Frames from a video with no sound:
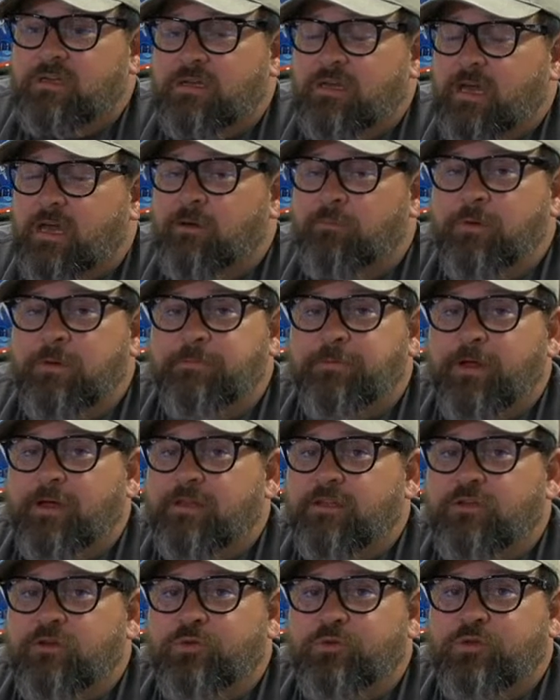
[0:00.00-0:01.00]
Help me play
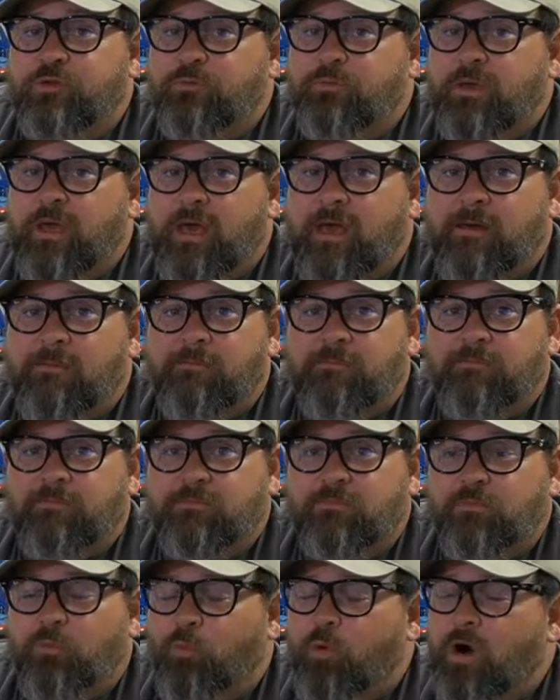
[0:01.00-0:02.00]
the YouTube game.
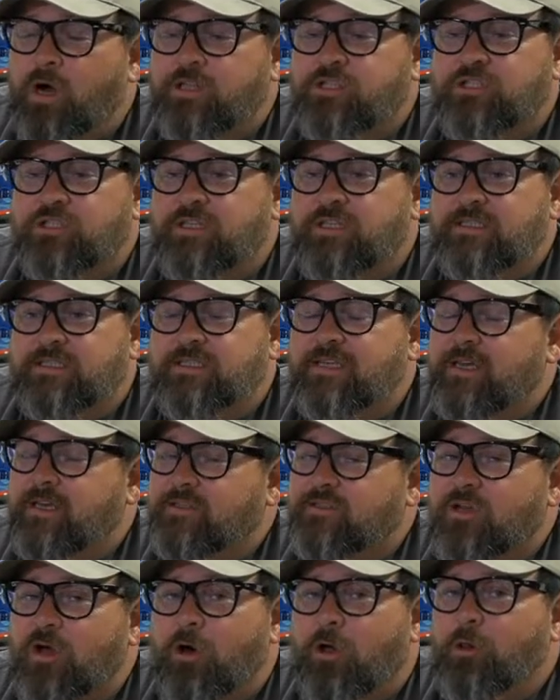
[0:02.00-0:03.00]
Watch these
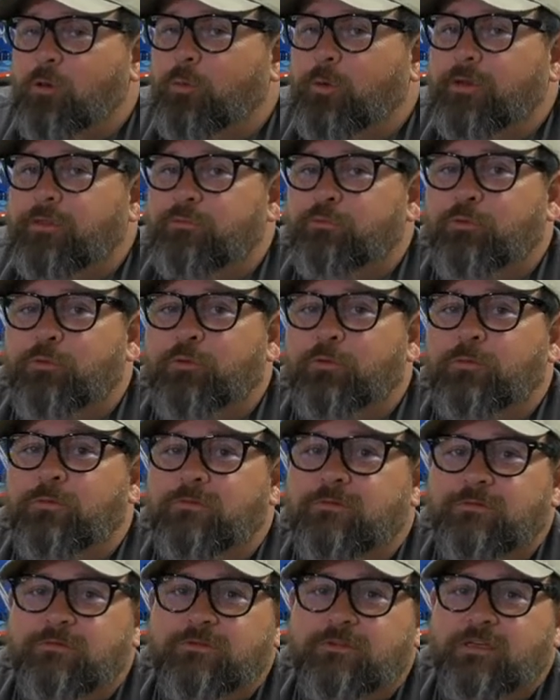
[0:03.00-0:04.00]
things all the way through
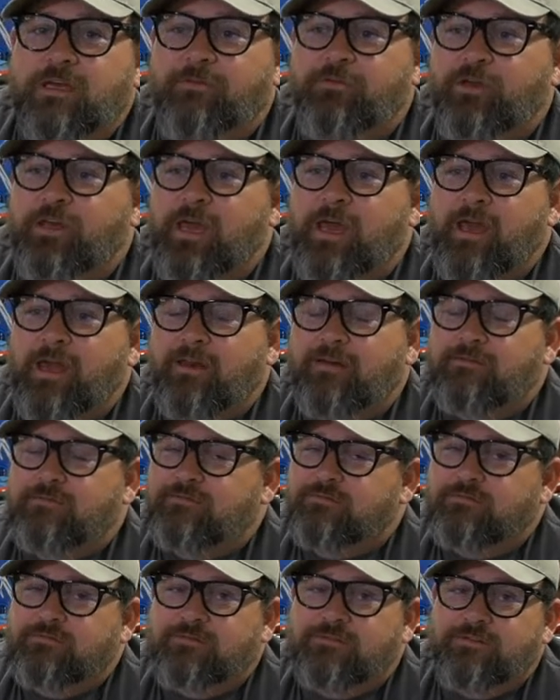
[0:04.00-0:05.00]
if you can,
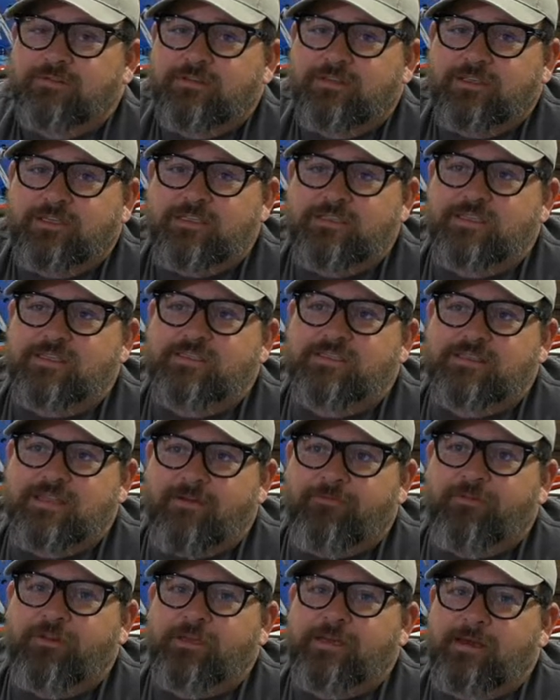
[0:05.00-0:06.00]
because it's
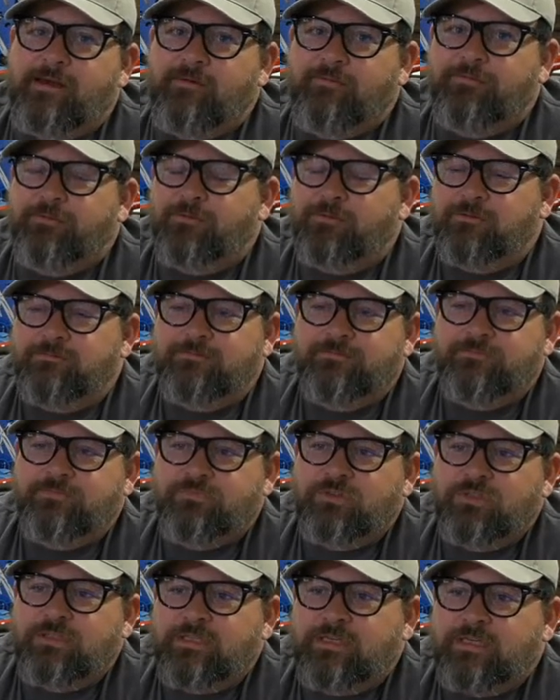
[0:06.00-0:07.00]
definitely helpful.
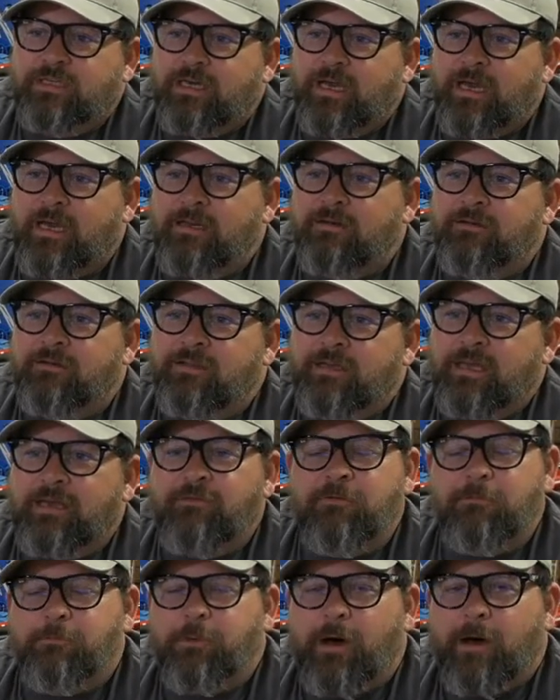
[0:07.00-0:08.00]
And
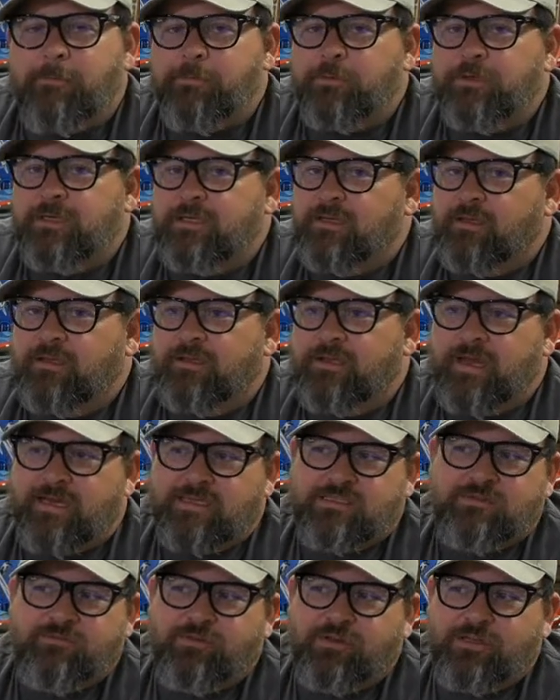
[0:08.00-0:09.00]
even popping into the
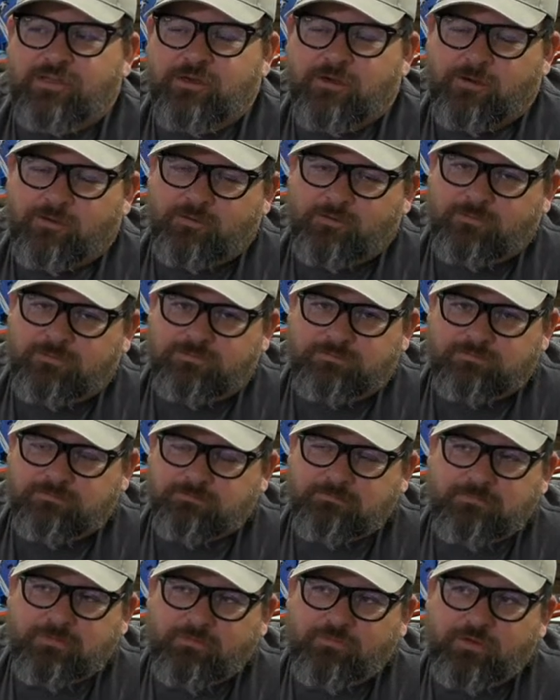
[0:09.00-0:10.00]
next video
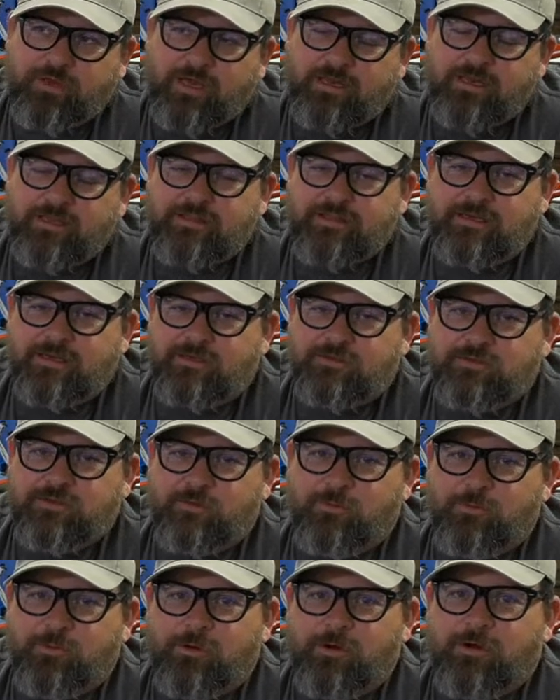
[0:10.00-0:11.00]
if you got nothing else
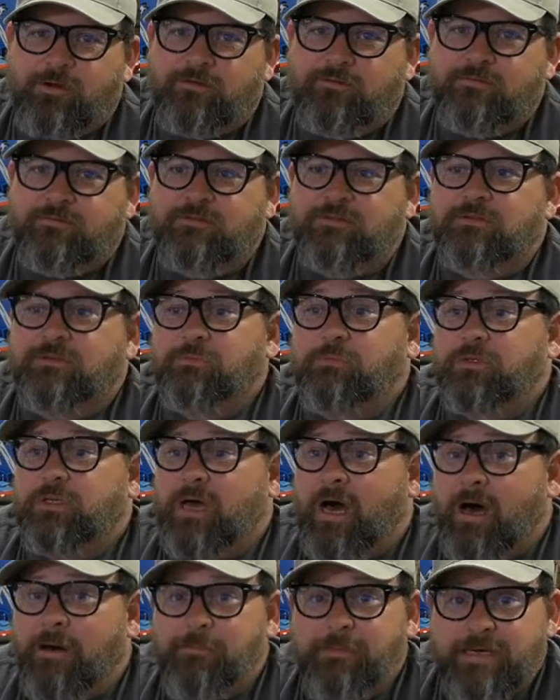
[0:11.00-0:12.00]
going on.
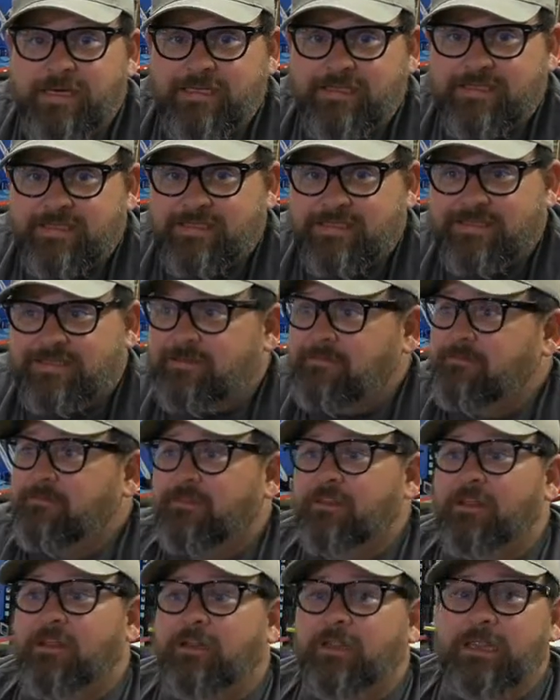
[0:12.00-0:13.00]
Comments,
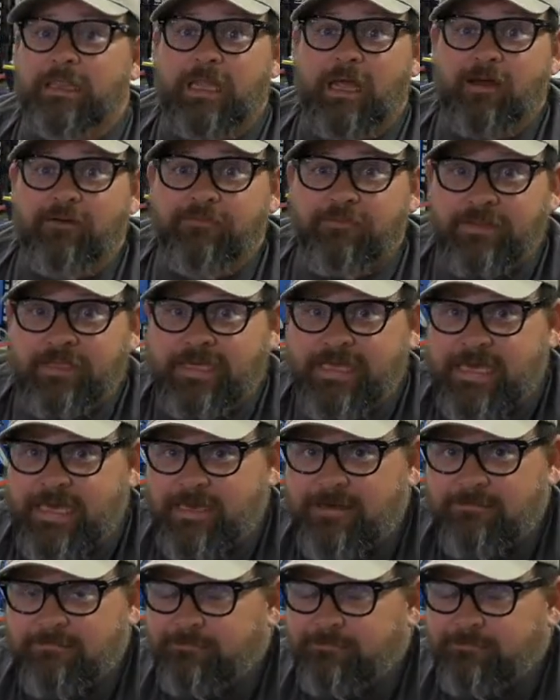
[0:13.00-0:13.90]
lovely.